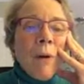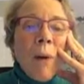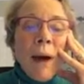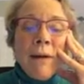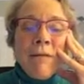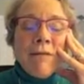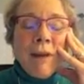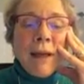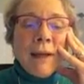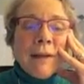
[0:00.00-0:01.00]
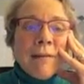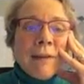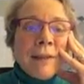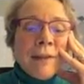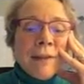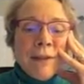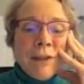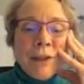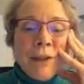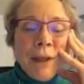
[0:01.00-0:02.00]
quite a fan of this
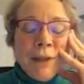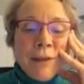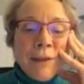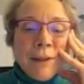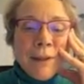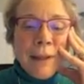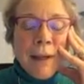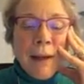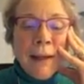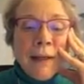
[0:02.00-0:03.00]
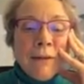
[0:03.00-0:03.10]
initiation design.